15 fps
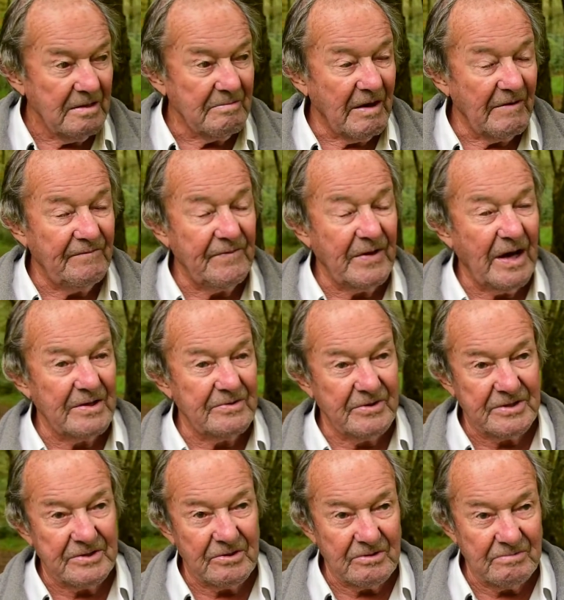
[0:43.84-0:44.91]
my father
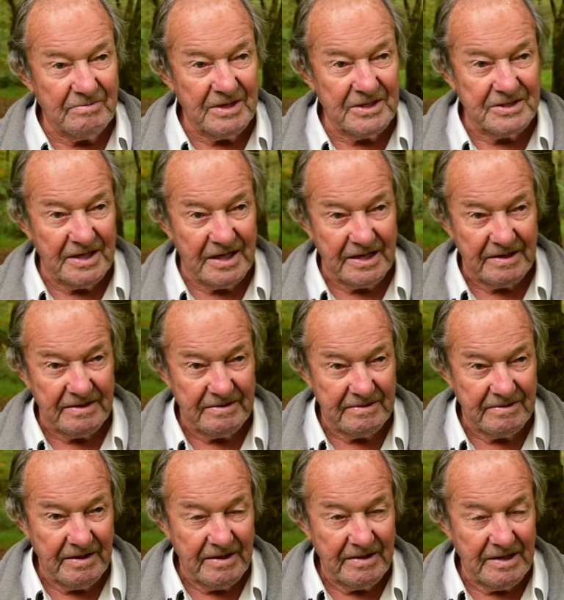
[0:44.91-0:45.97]
had gone missing,
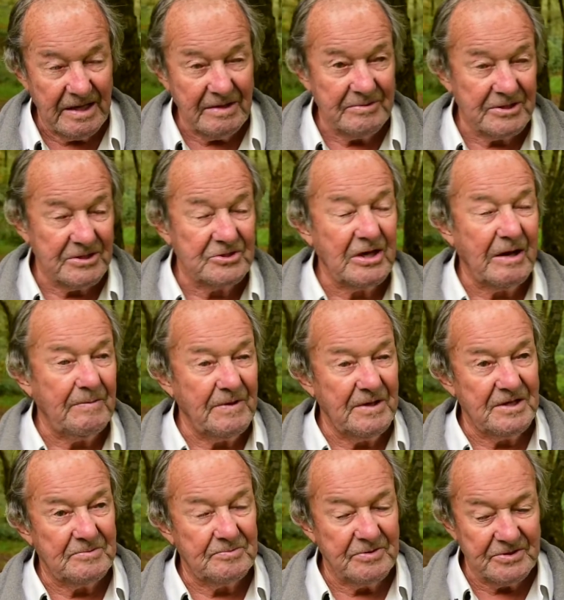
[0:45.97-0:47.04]
and it was a
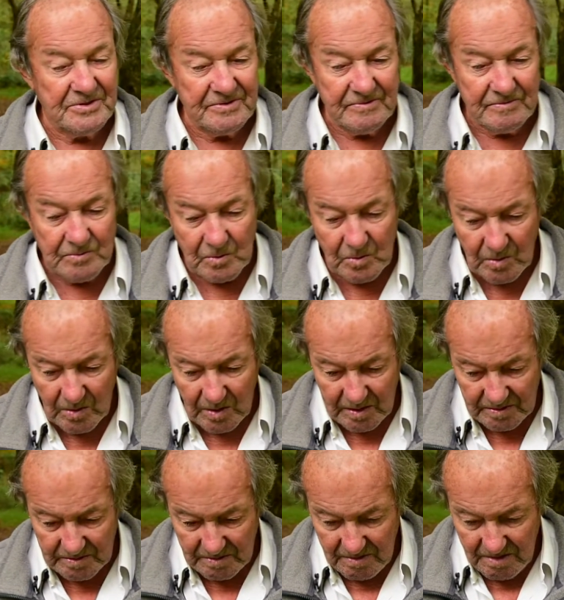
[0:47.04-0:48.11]
Japanese prisoner of war.
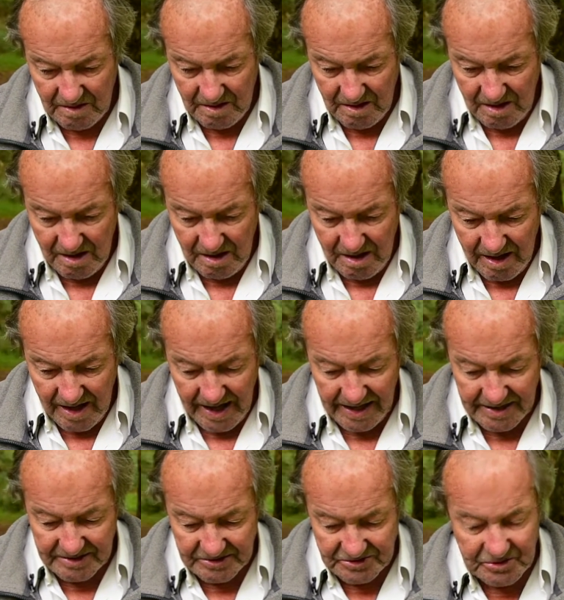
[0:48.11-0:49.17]

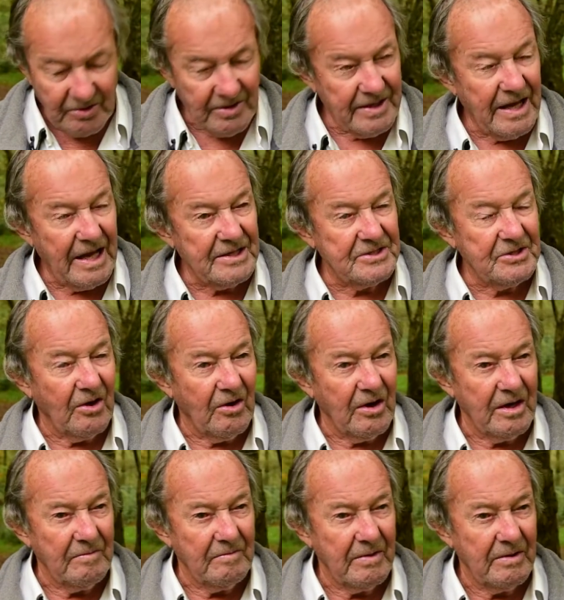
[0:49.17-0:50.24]
And during that
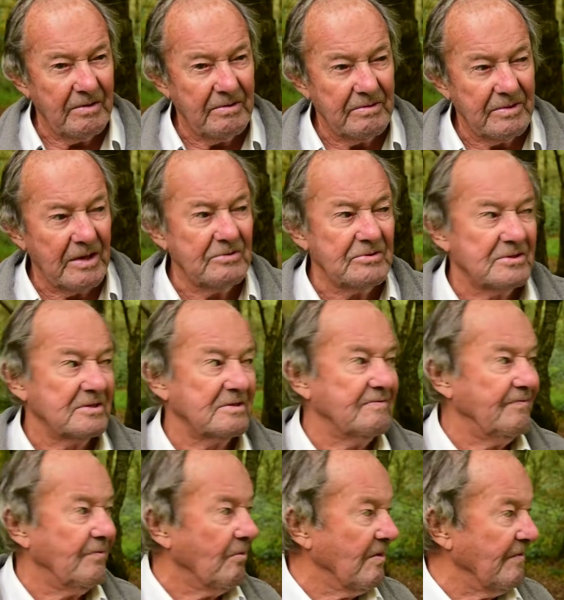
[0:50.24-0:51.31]
time, those
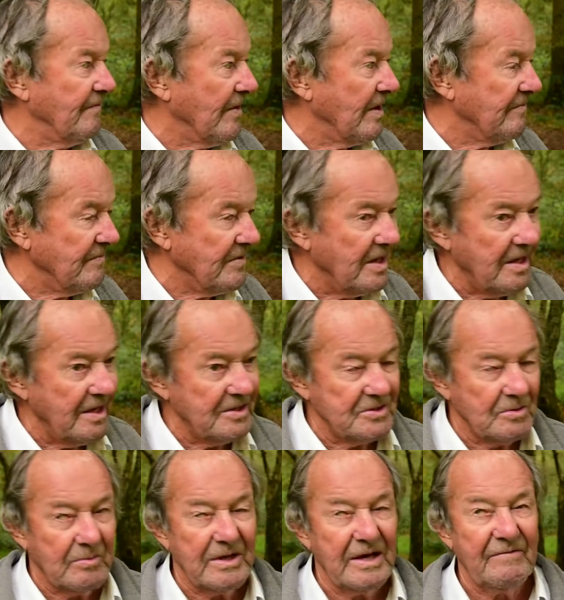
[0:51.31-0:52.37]
4 or 5 years
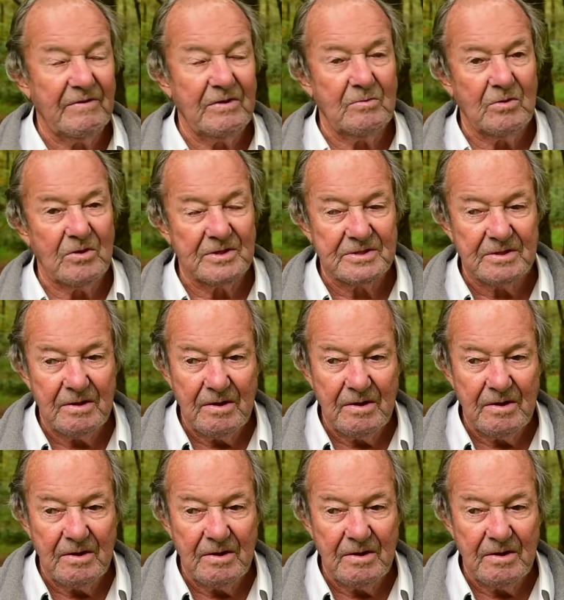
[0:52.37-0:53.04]
or whatever it was,